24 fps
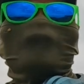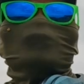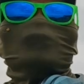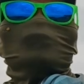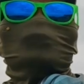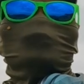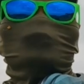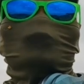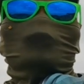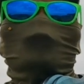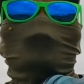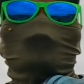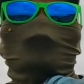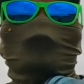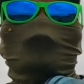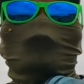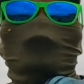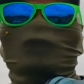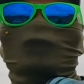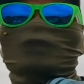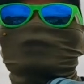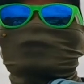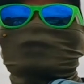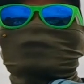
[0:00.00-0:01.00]
So
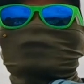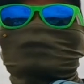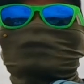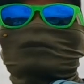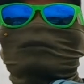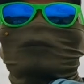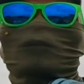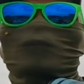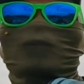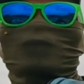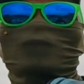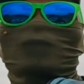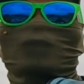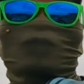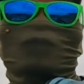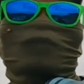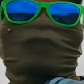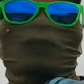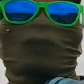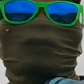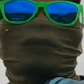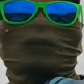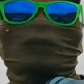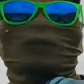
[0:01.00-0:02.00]
I didn't mind
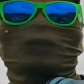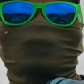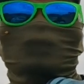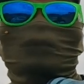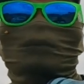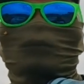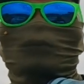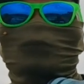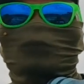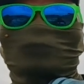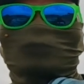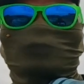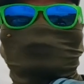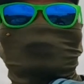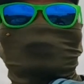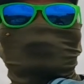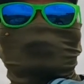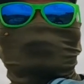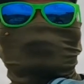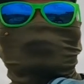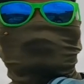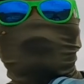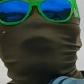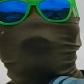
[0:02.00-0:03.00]
government about
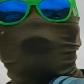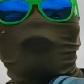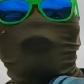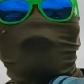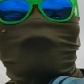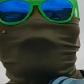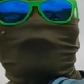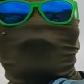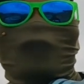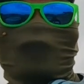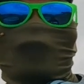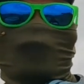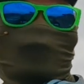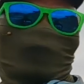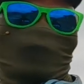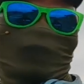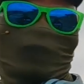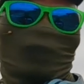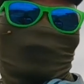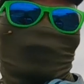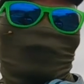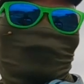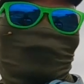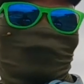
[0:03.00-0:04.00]
this offer,
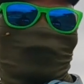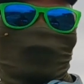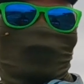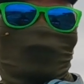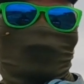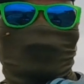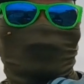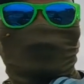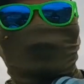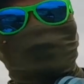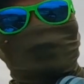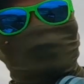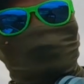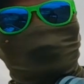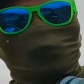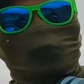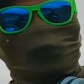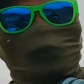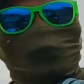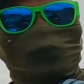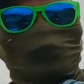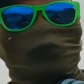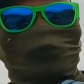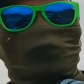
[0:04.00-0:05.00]
whatever, what
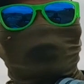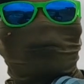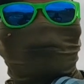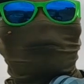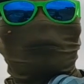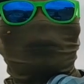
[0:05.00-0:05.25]
doing to the